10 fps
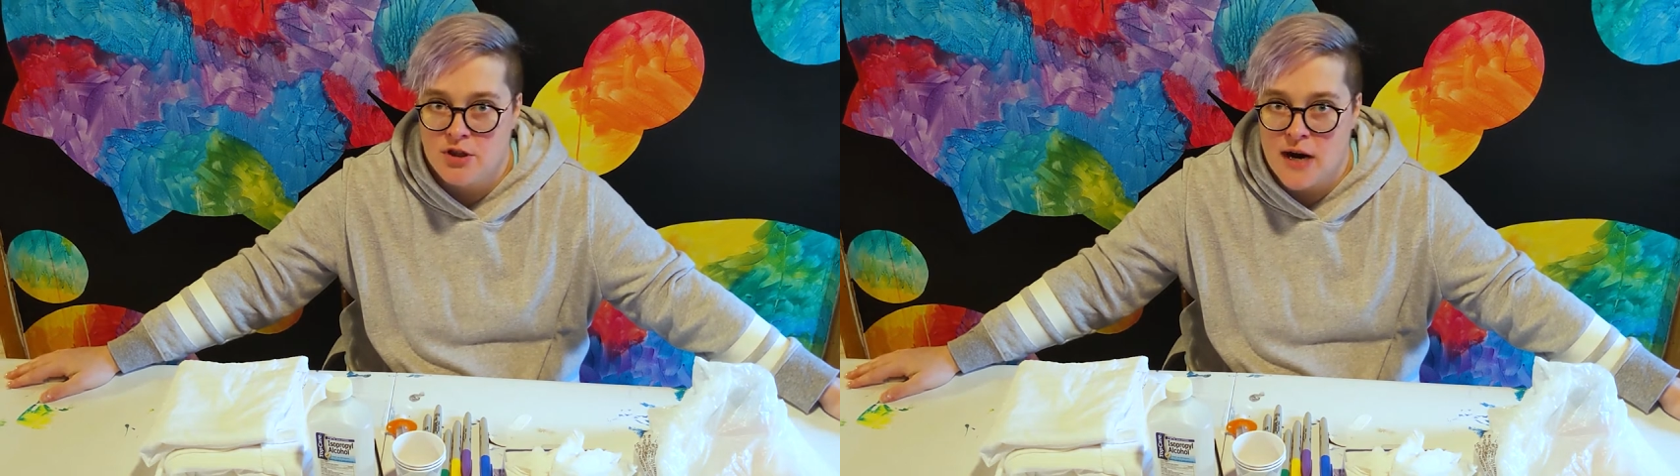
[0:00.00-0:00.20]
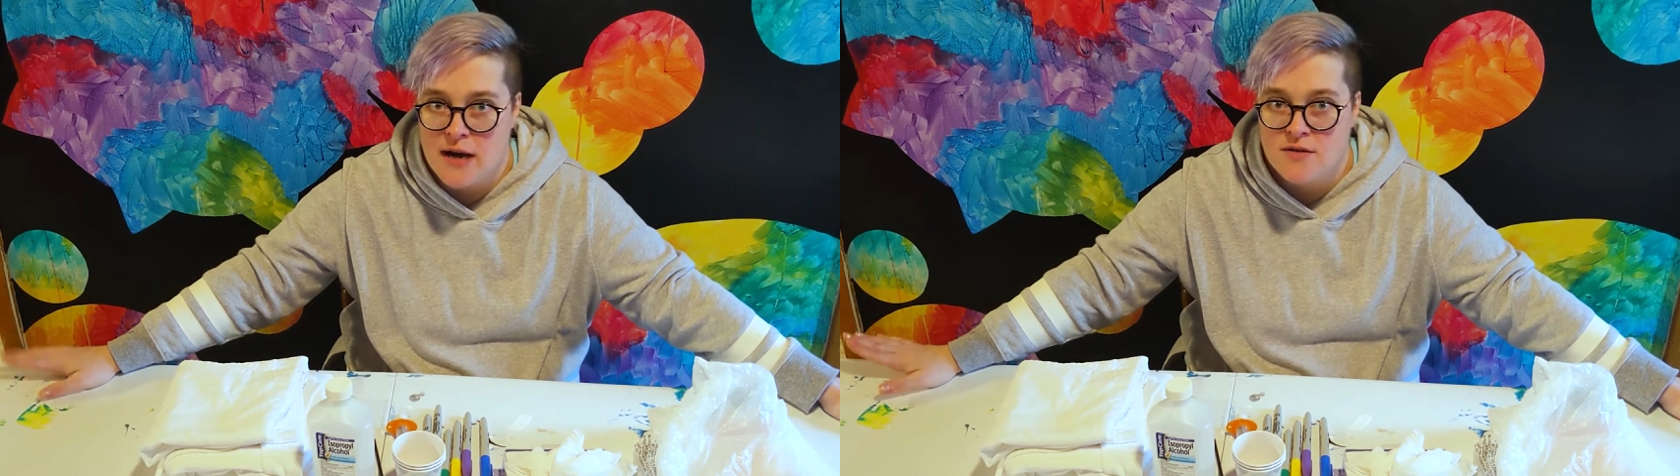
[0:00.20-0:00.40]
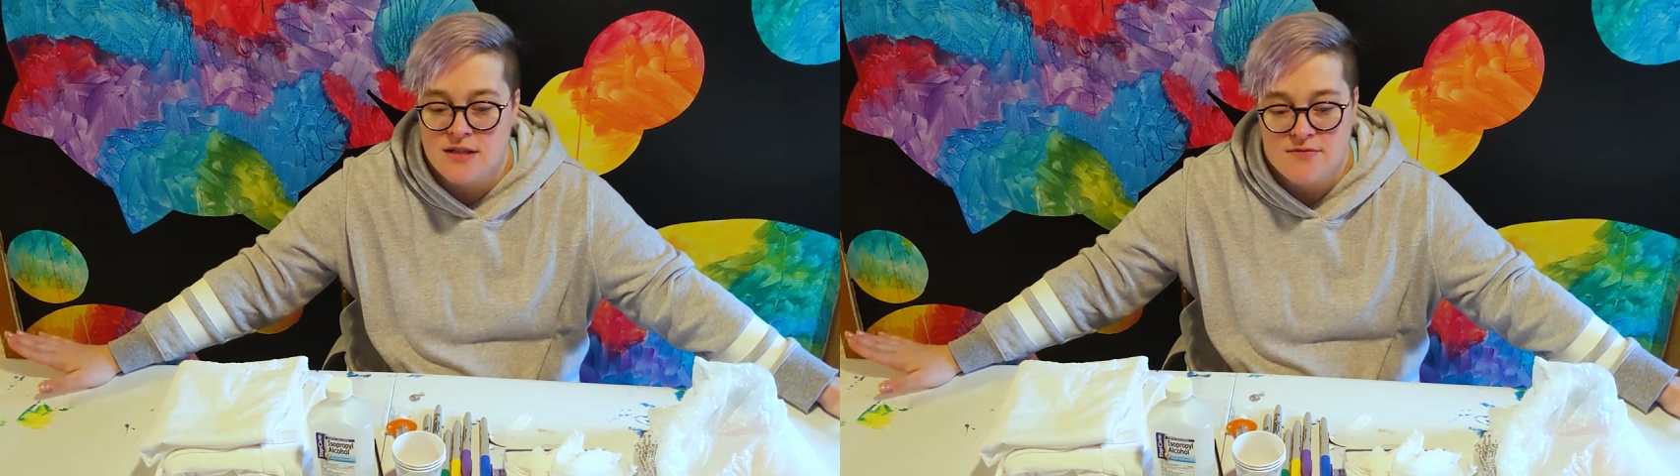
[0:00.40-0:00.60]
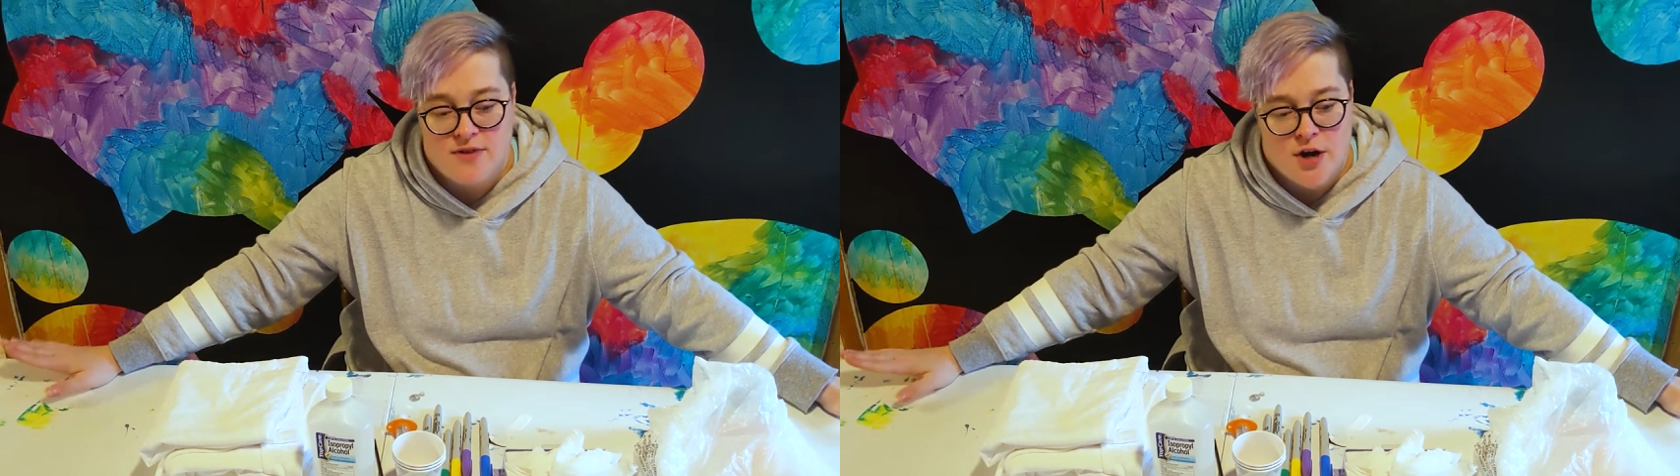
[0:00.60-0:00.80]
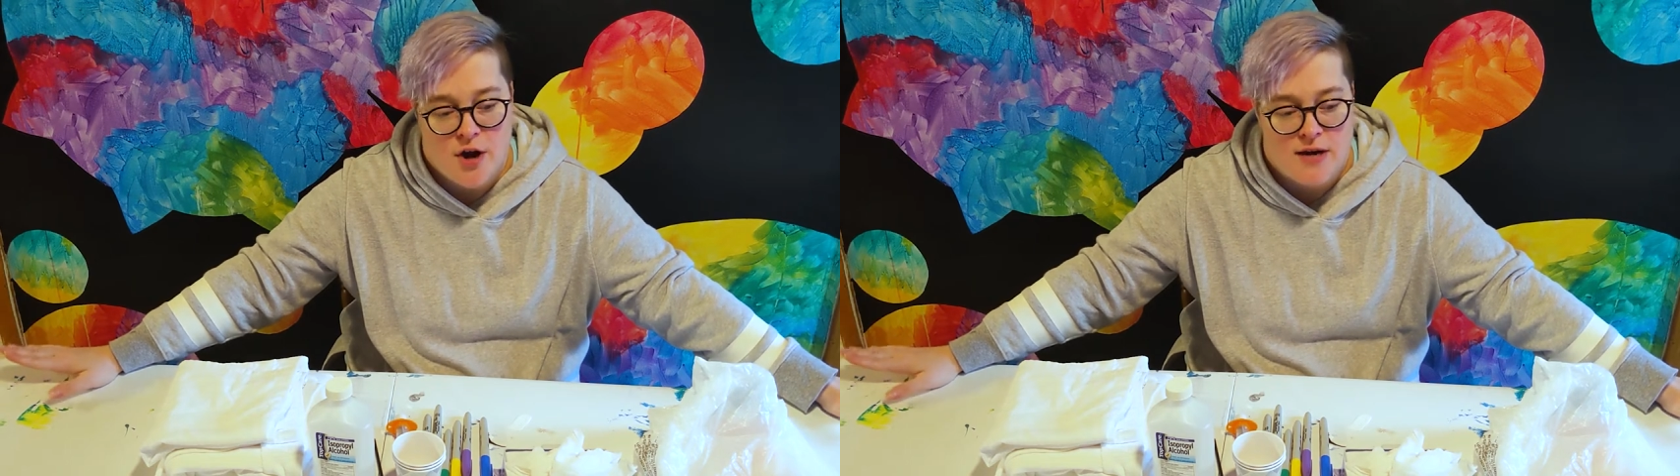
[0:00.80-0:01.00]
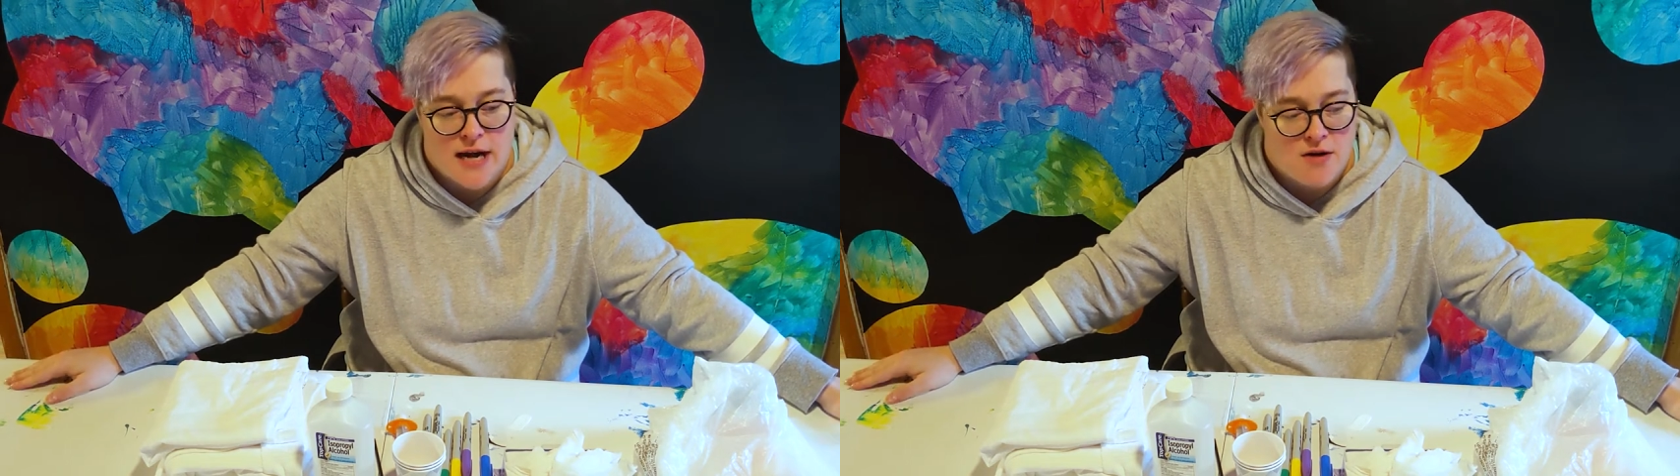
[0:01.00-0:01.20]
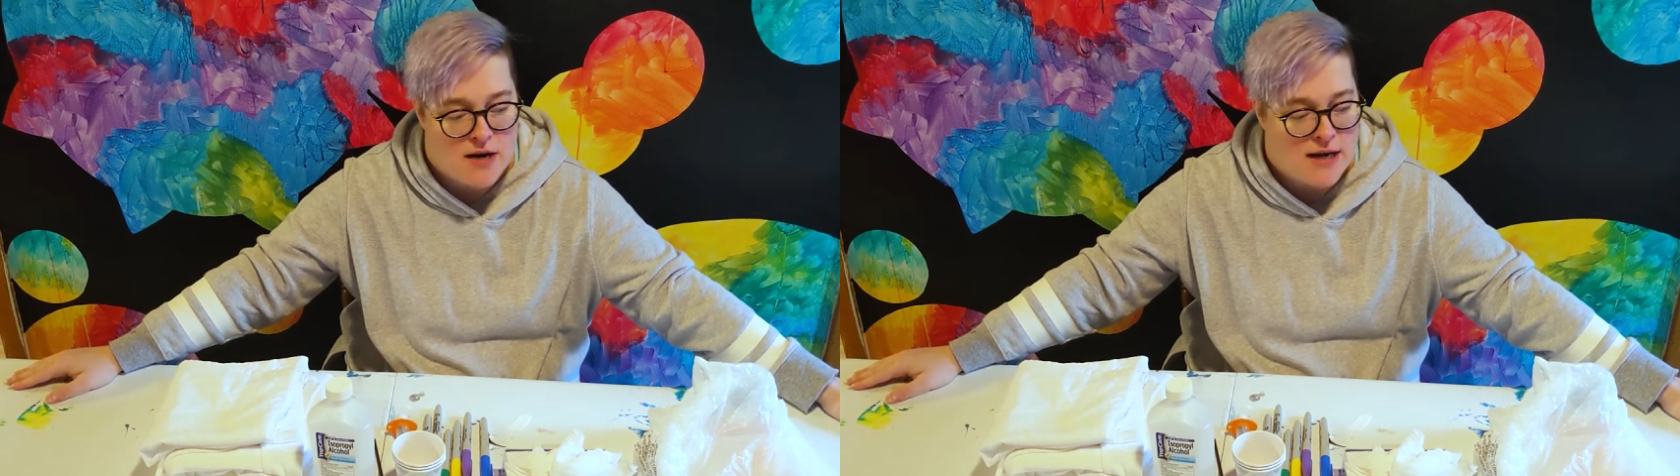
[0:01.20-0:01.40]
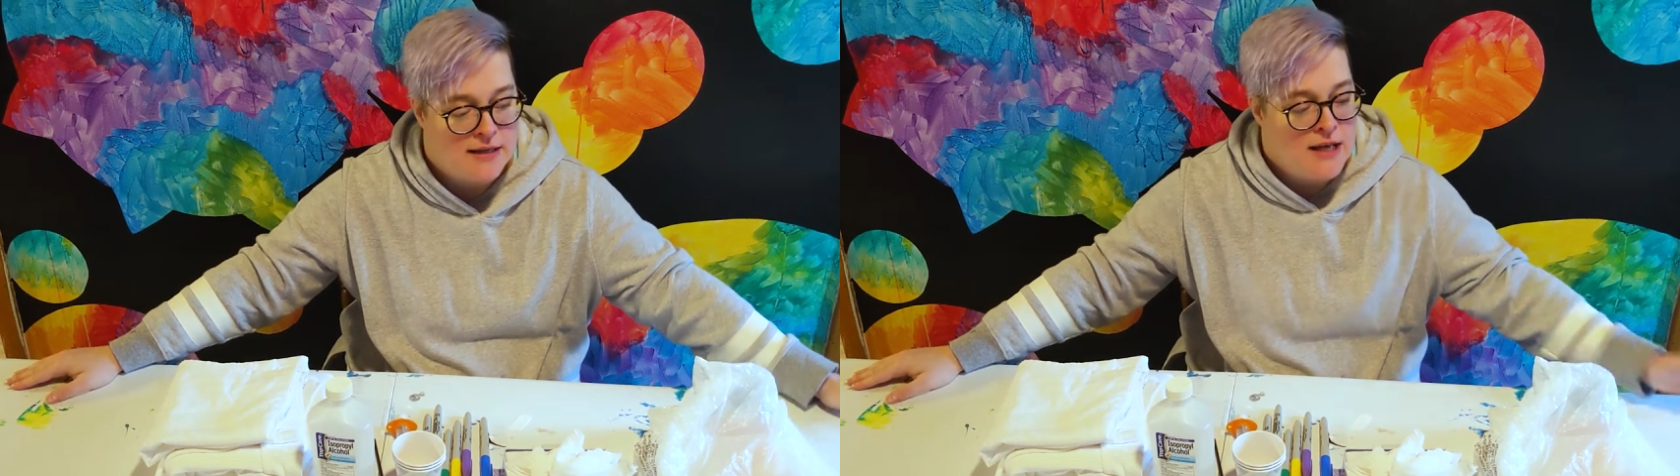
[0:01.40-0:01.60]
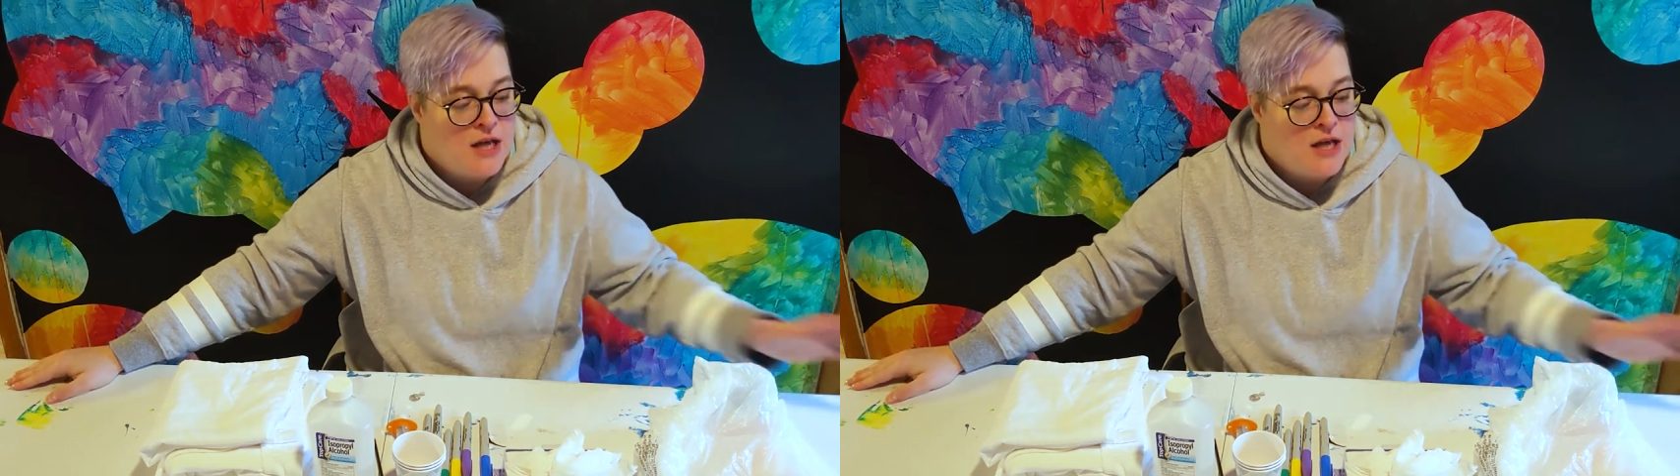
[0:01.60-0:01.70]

your house and figure out an area.